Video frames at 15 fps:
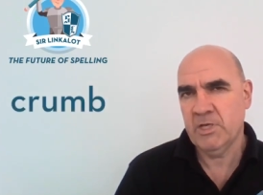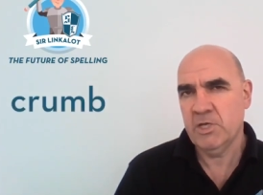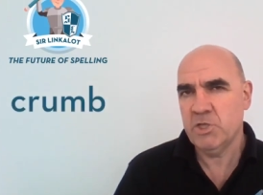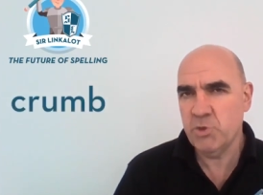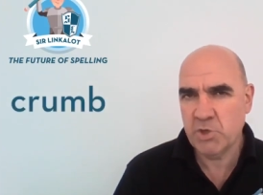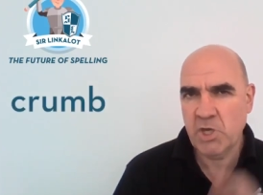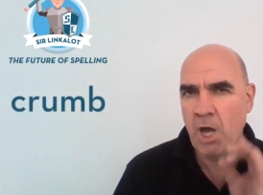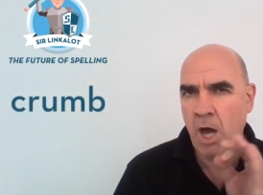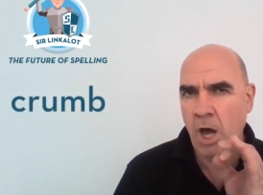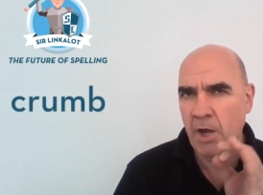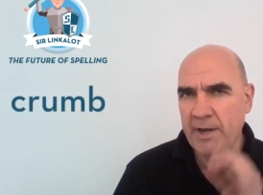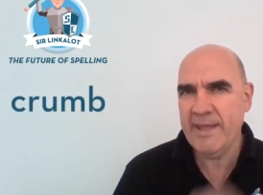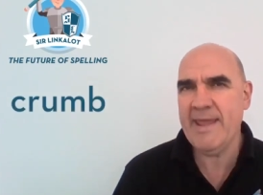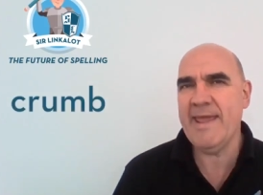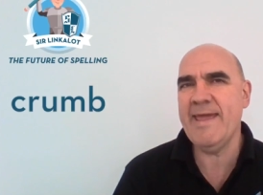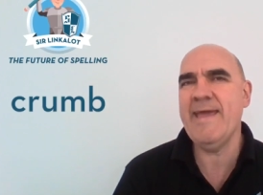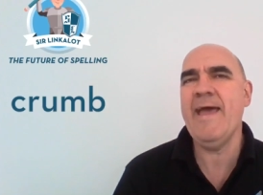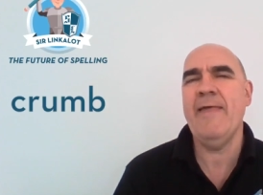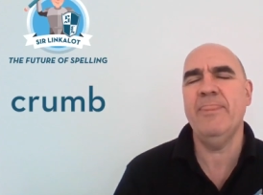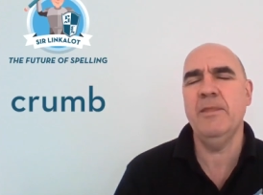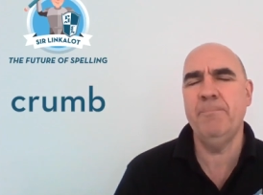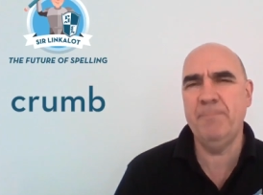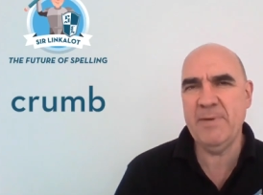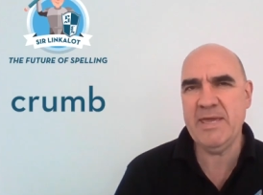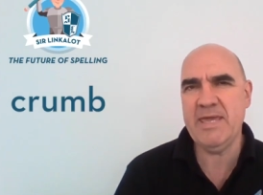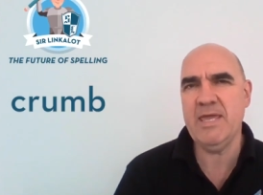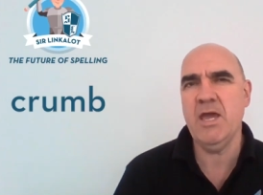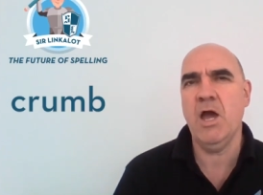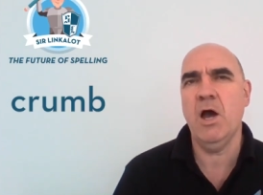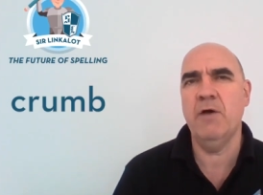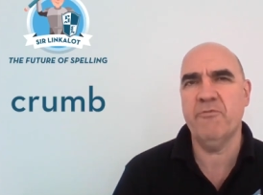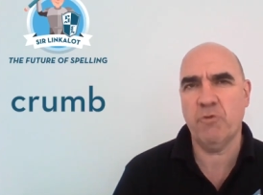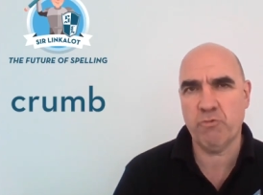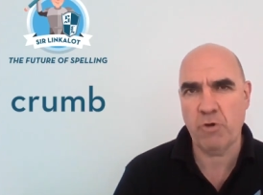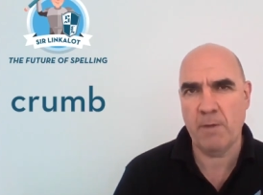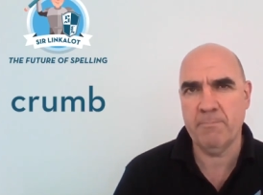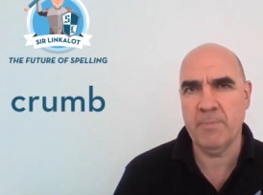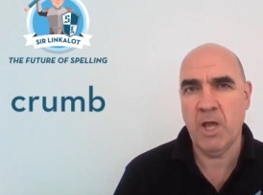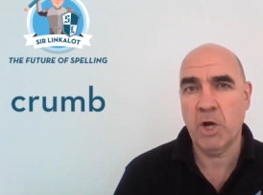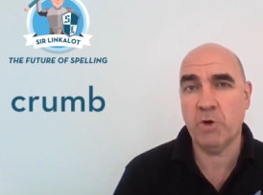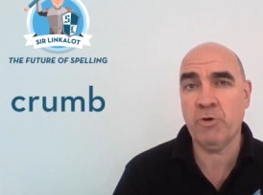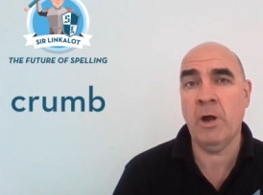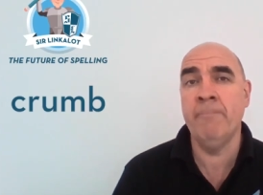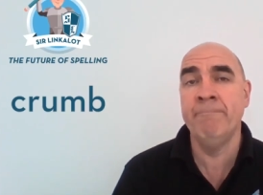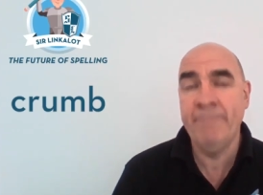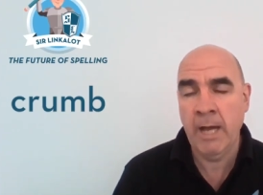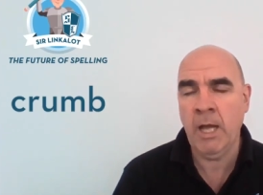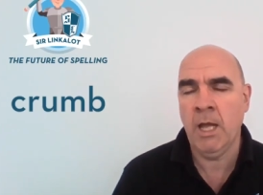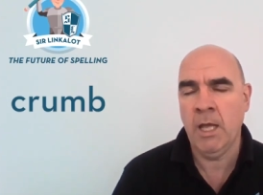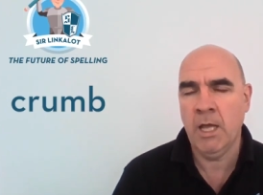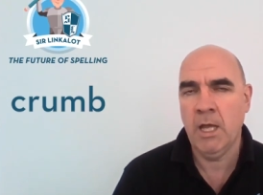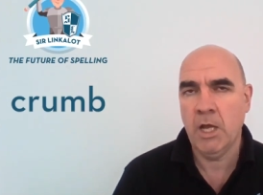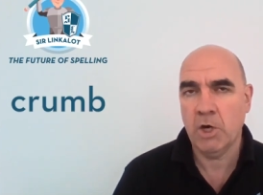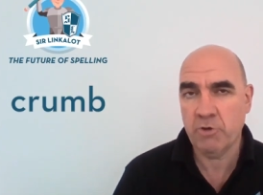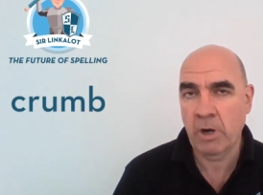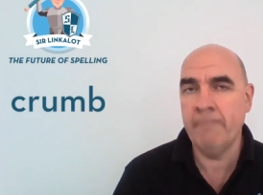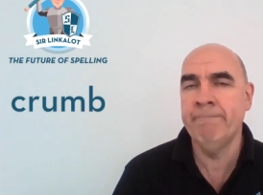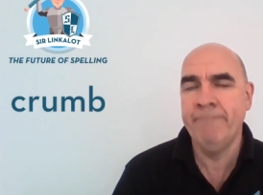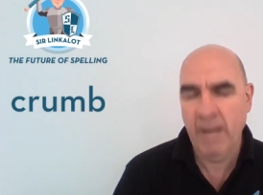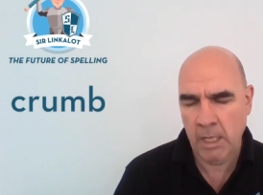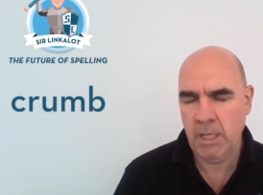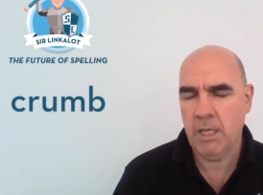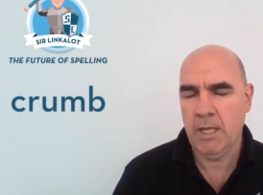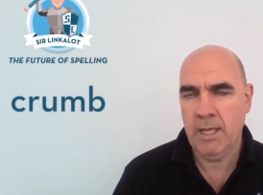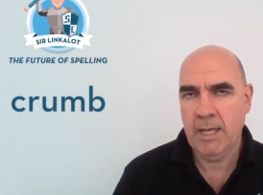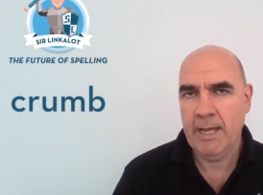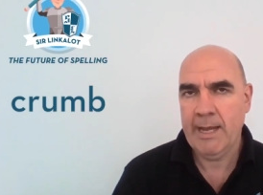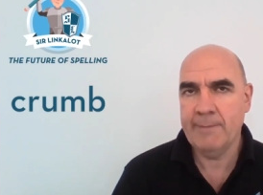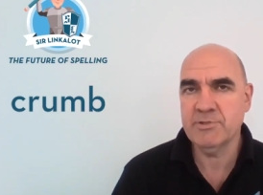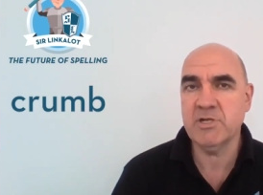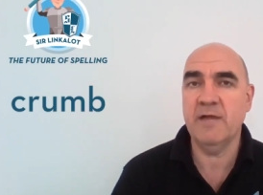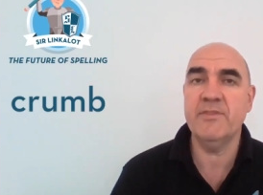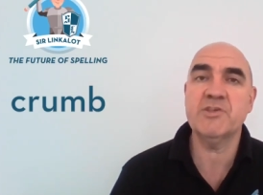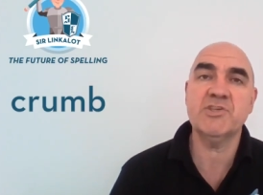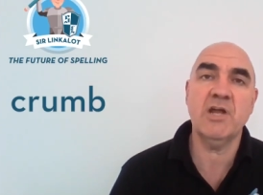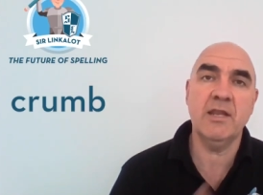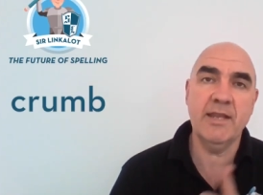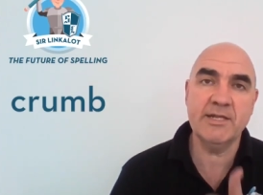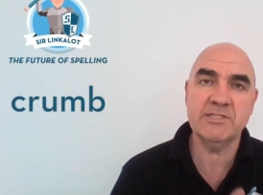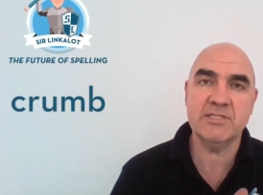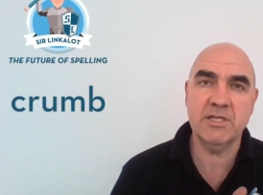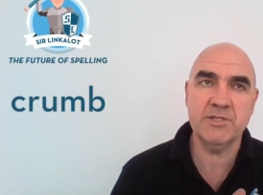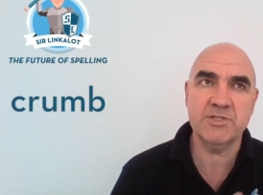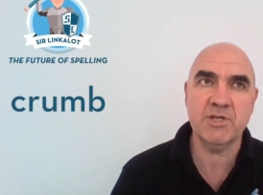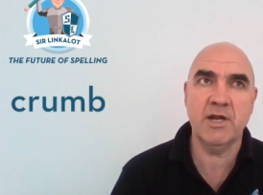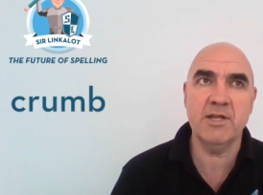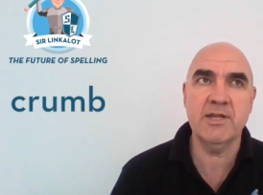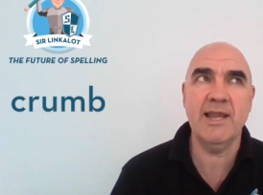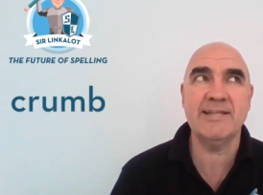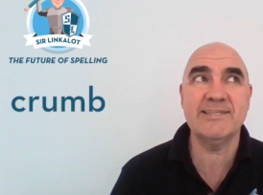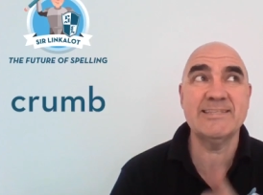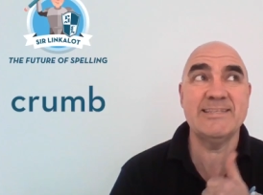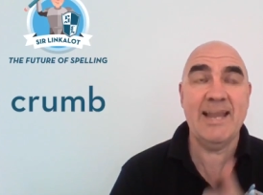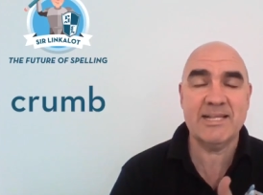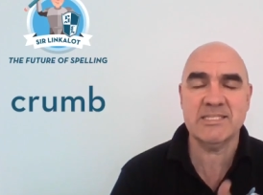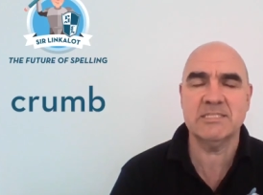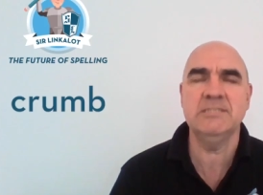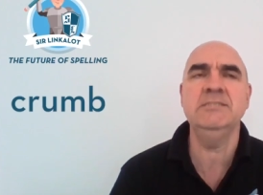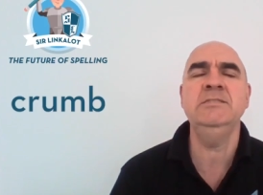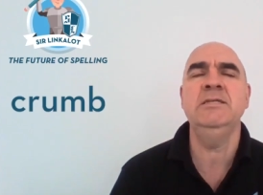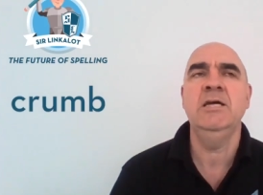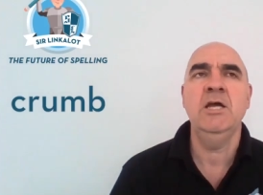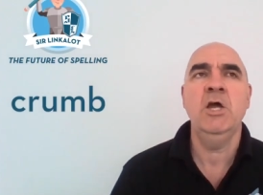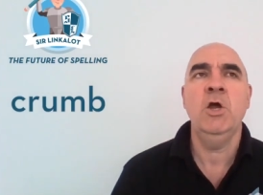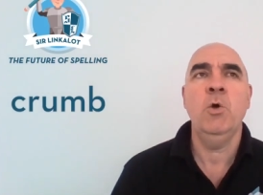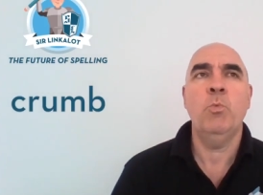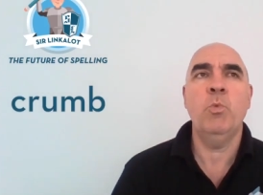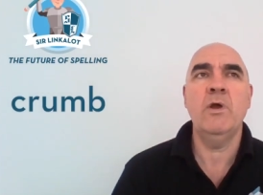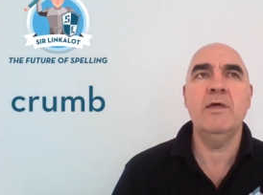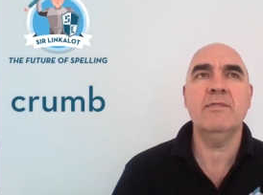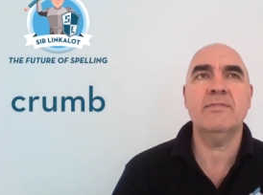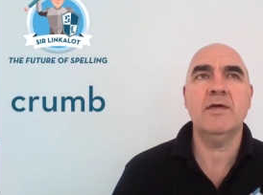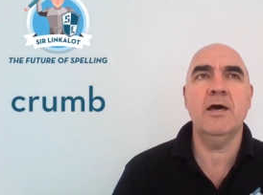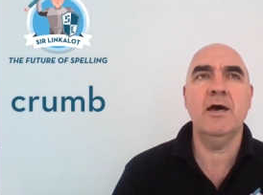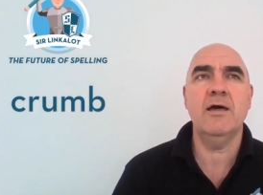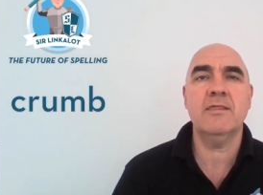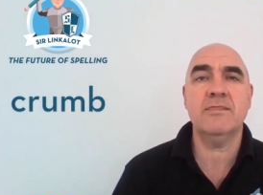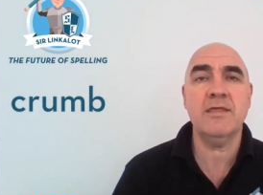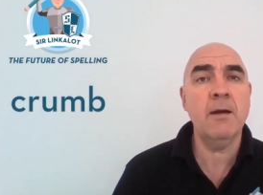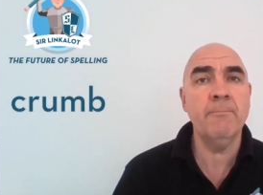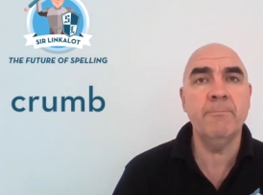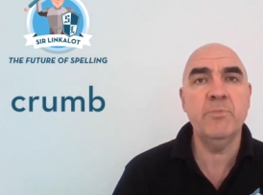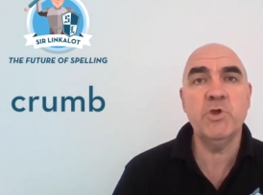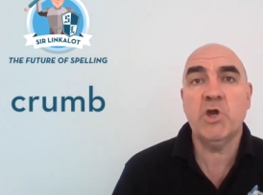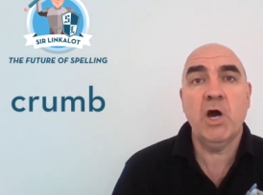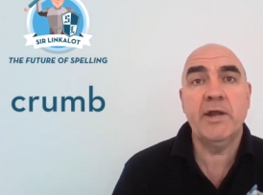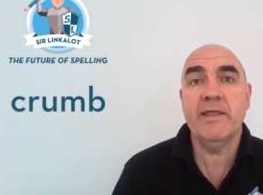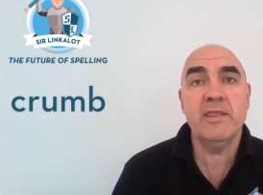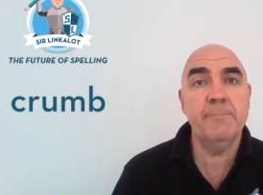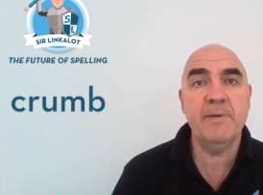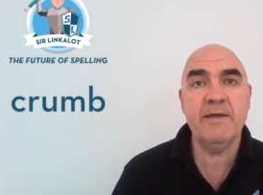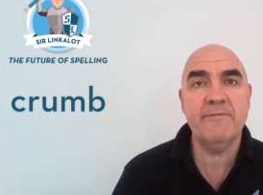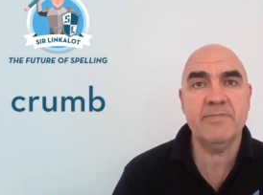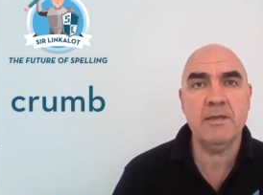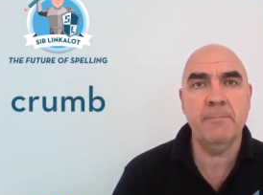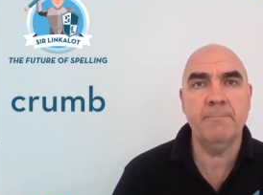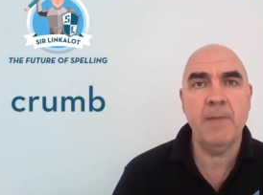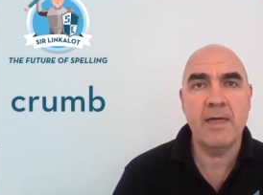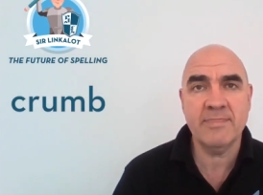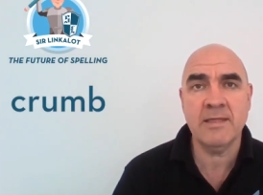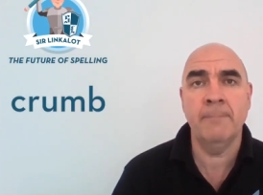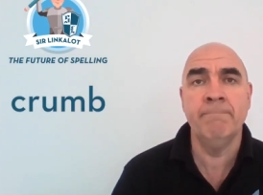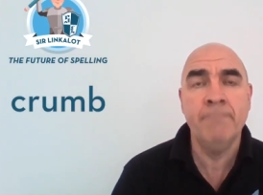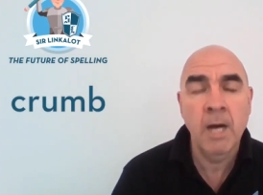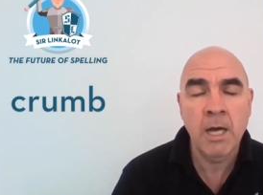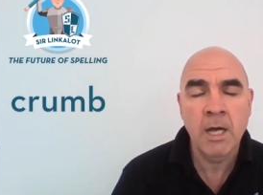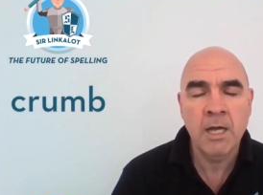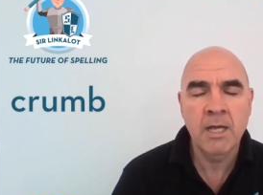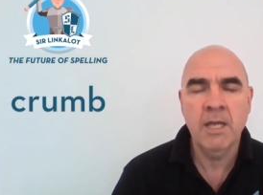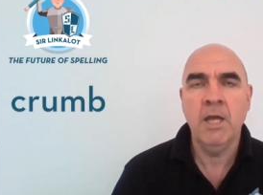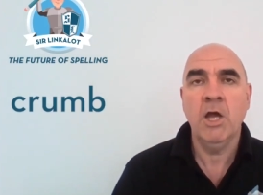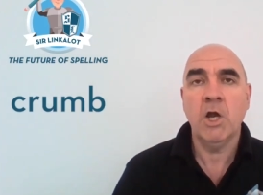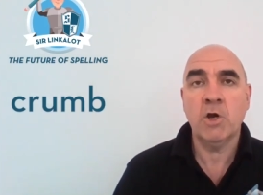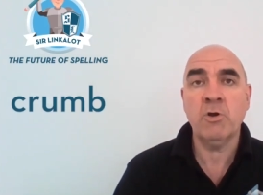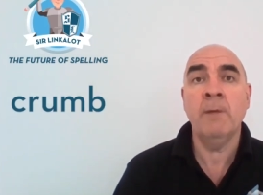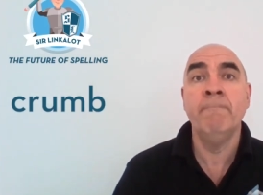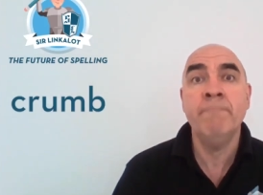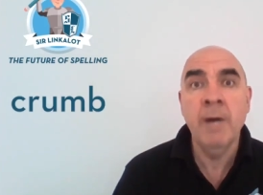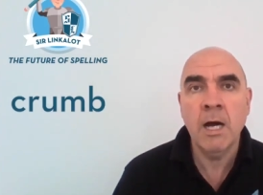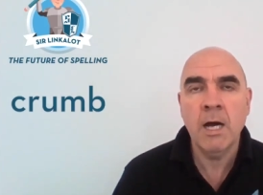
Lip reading: You can't hear the B of crumb. Crumb. It was like the silent letters lesson with thumb. You can't hear the B of thumb. Thumb. Crumb.